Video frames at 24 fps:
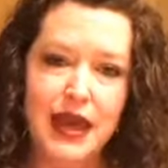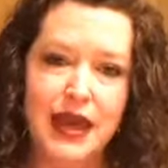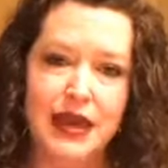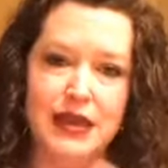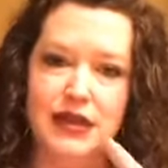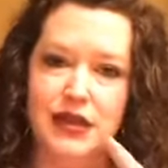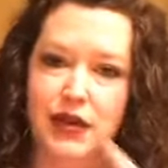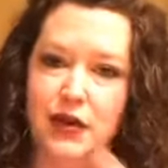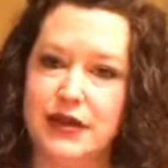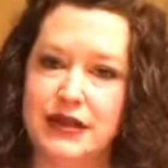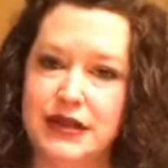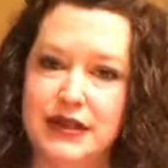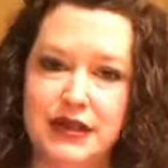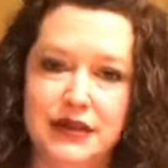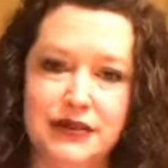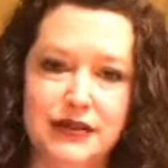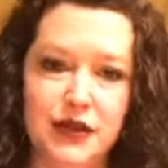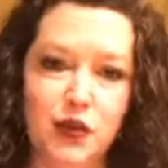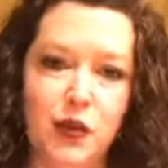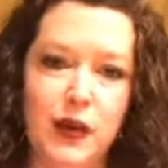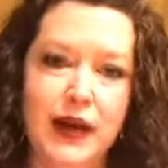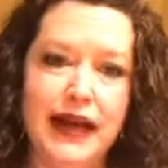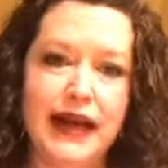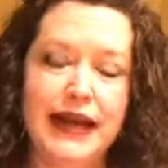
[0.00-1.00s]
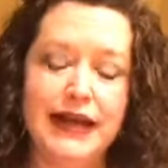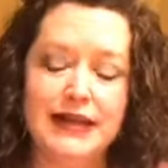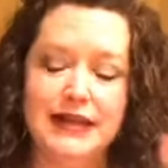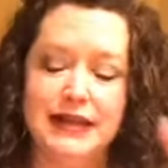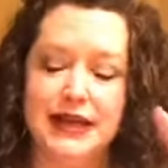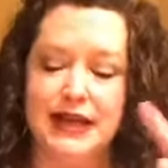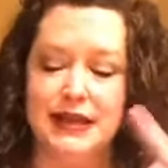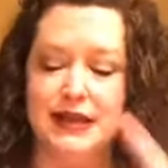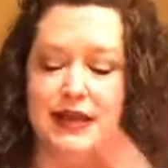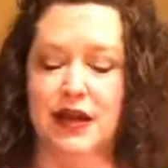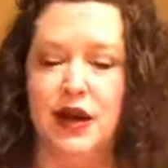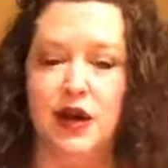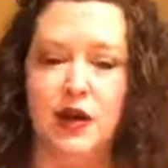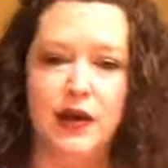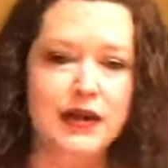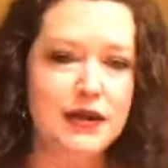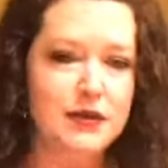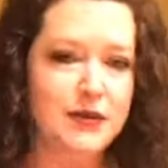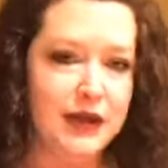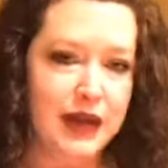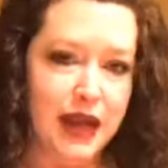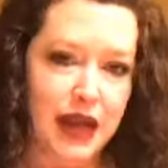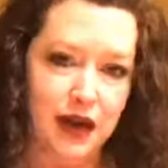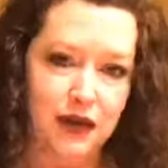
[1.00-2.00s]
He's always lifted weights. He's
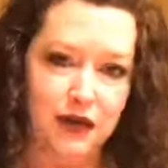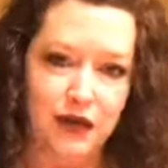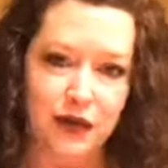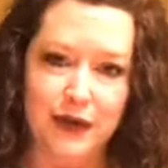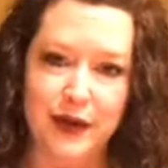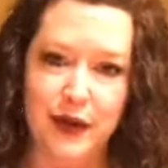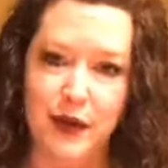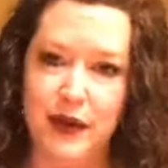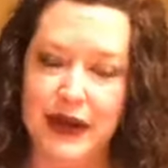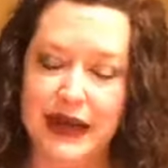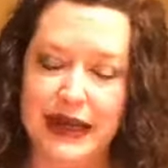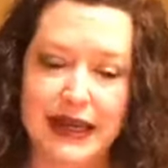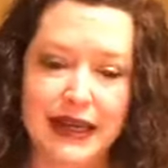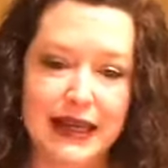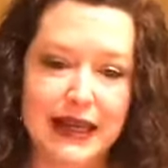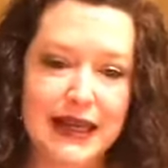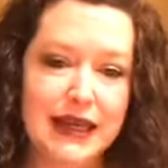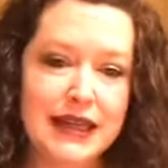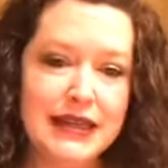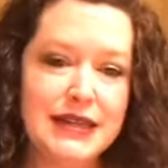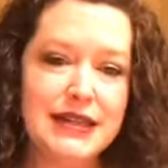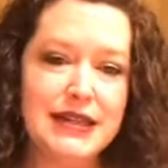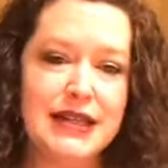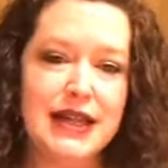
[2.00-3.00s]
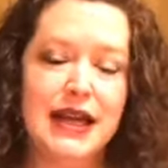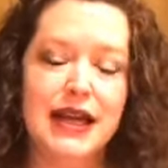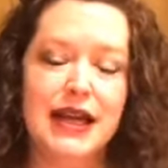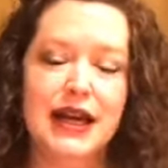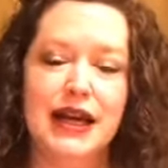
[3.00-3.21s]
always been careful about what he eats.